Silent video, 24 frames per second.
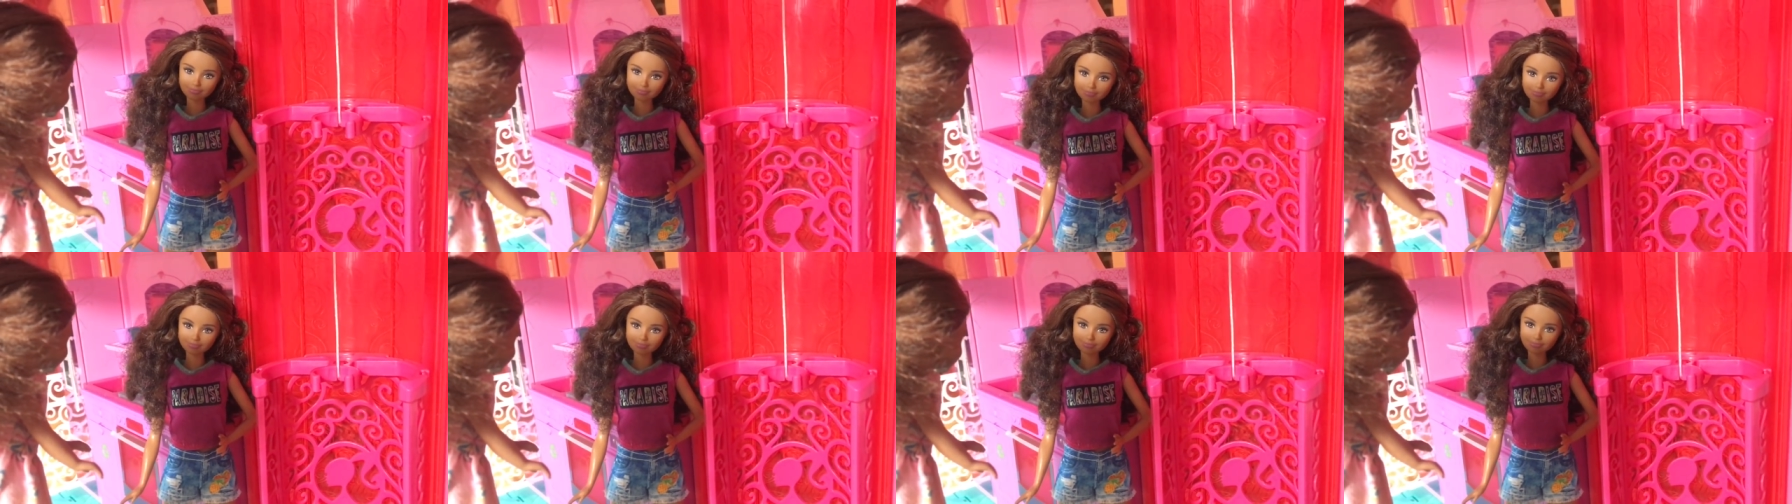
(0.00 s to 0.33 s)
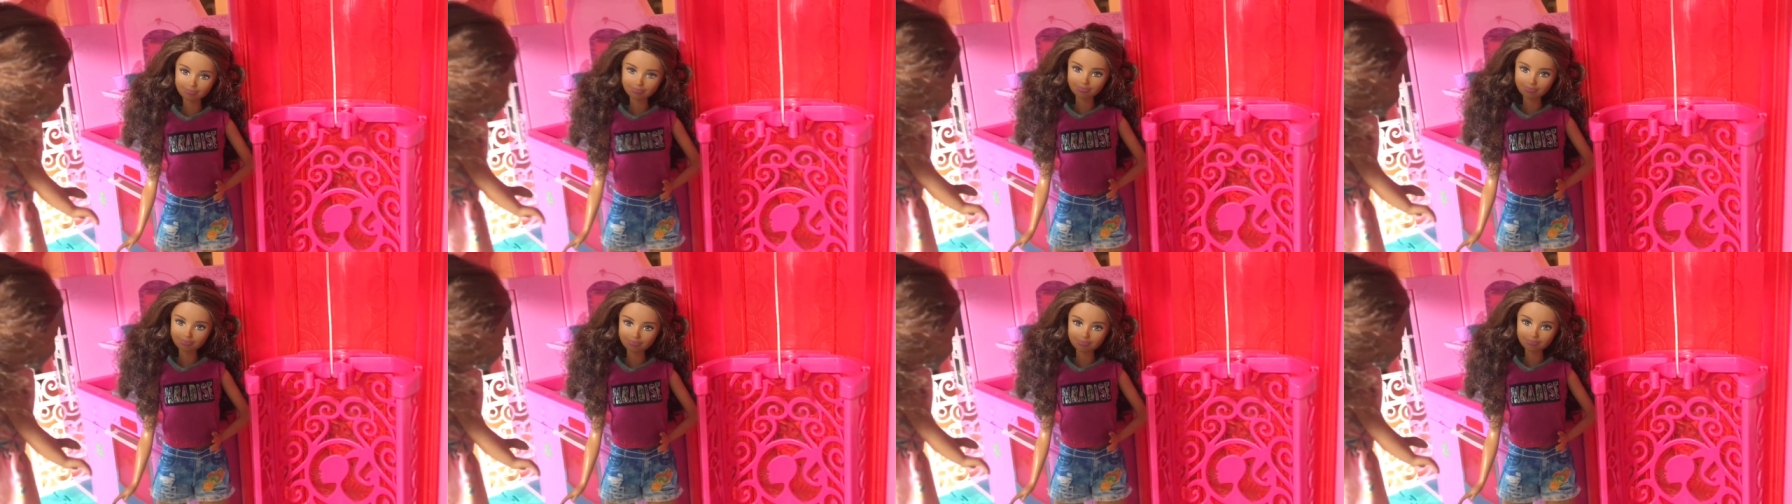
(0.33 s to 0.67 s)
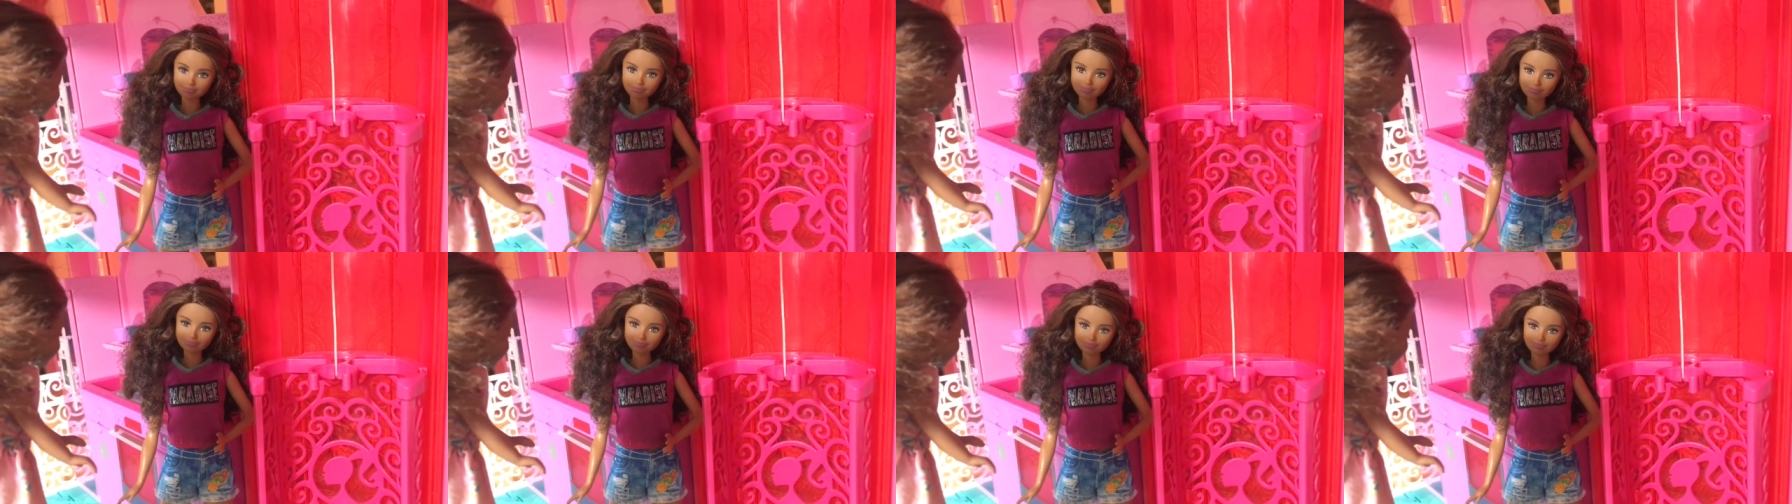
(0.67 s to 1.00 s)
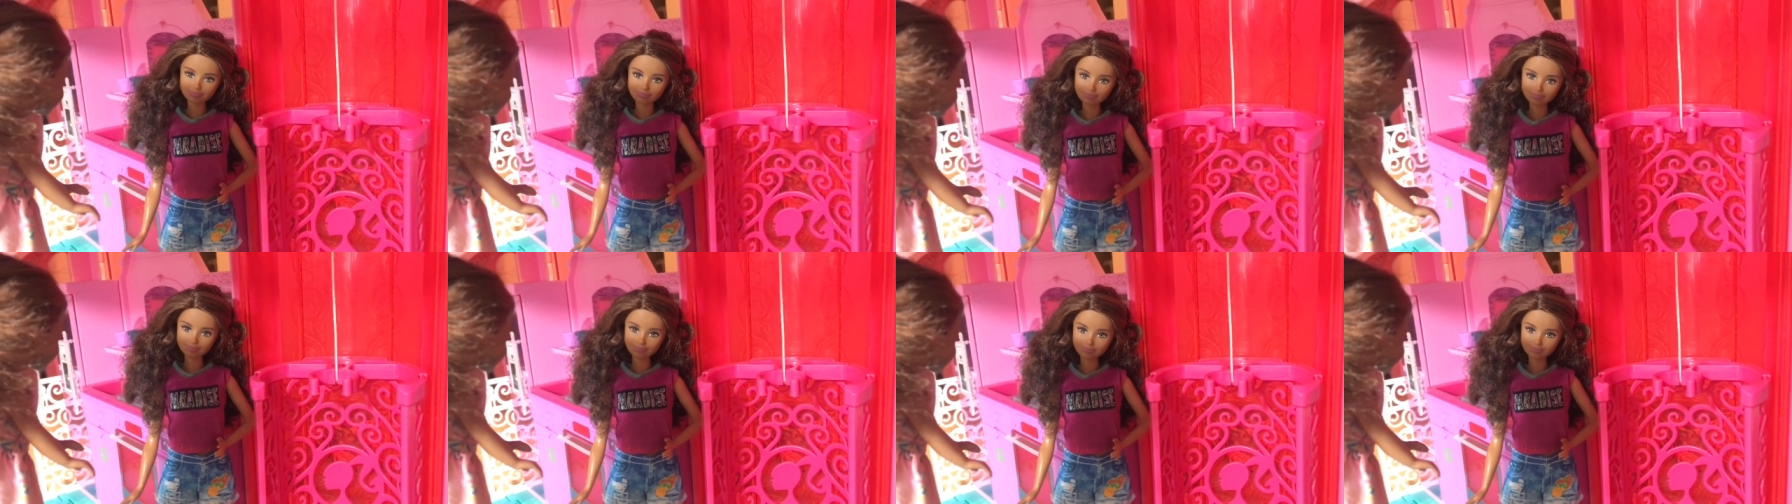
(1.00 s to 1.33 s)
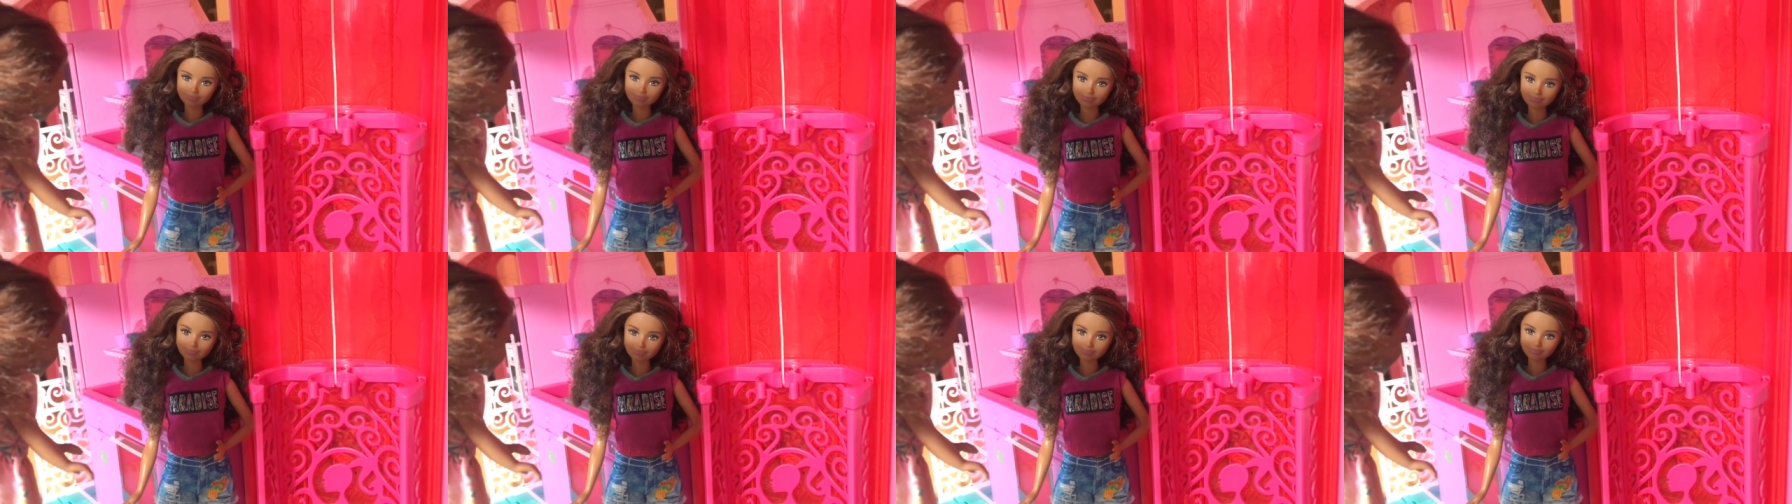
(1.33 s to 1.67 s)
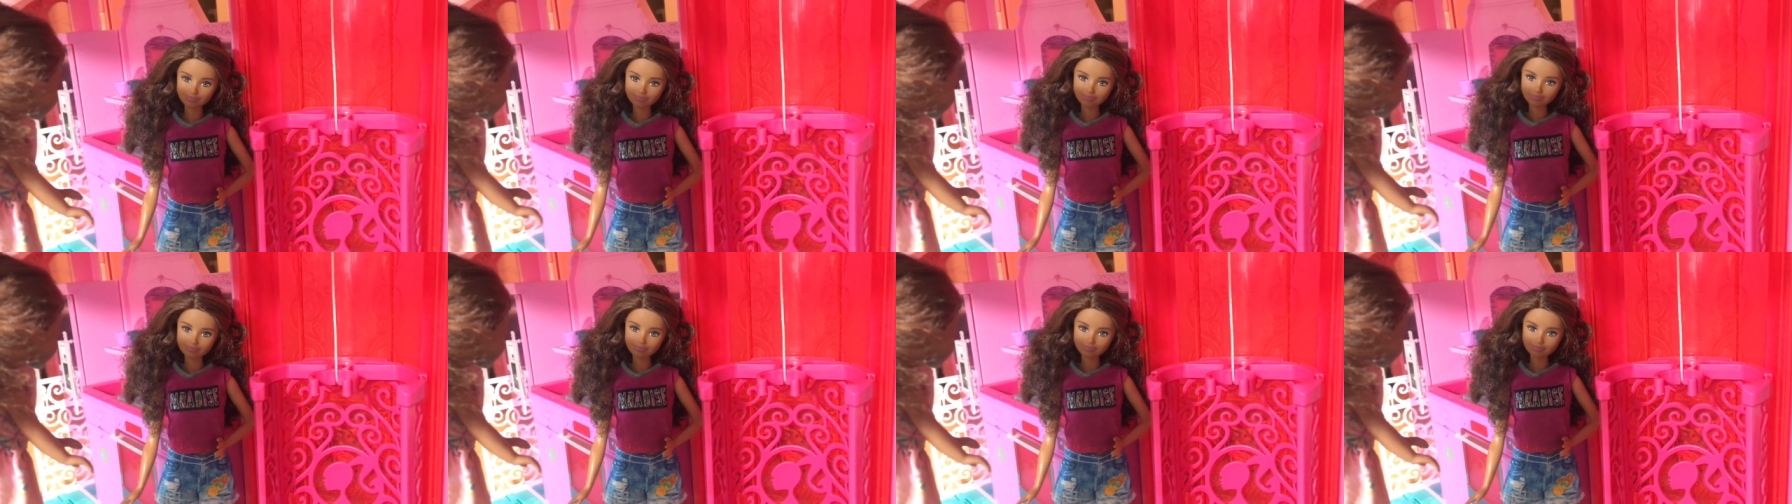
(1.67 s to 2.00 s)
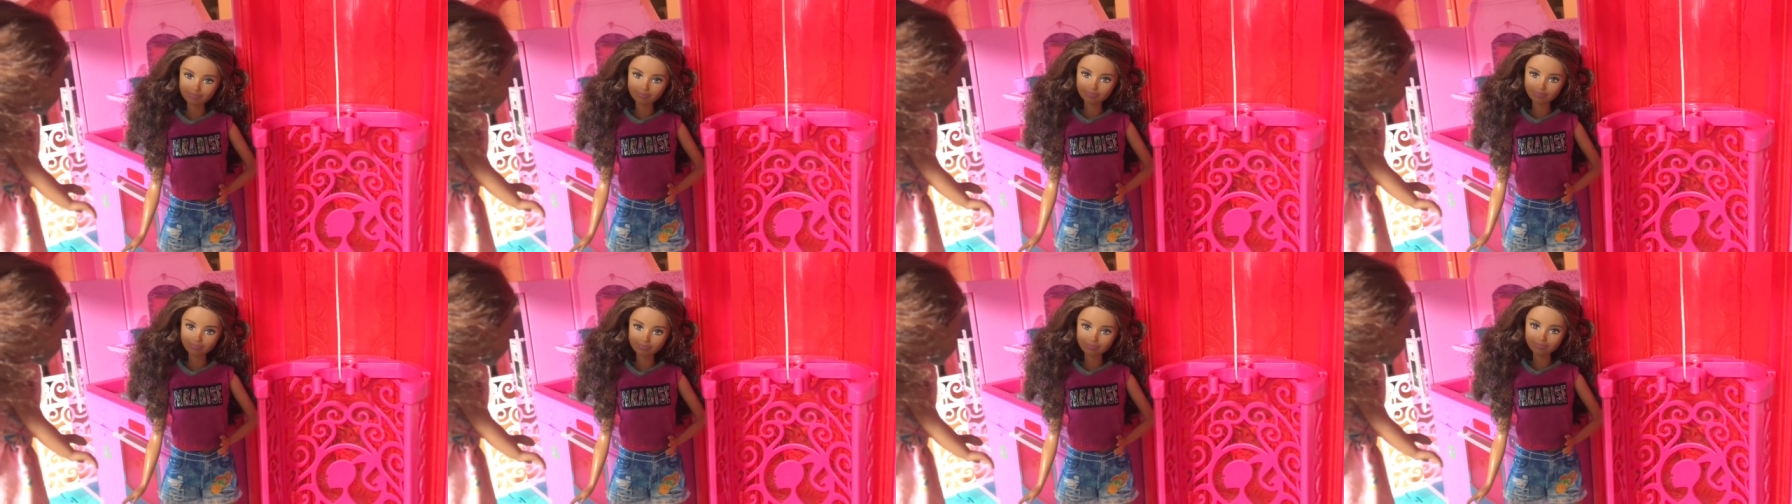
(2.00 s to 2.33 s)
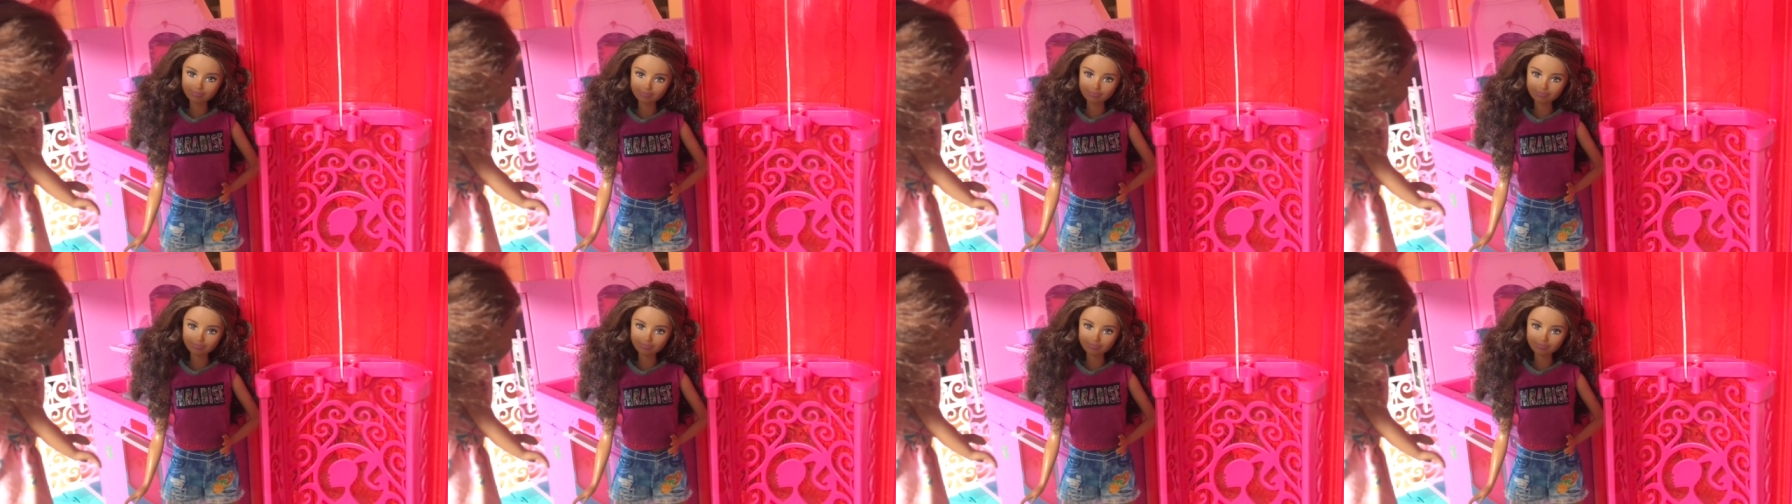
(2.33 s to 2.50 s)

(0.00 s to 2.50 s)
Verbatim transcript: That guitar was very special to our family.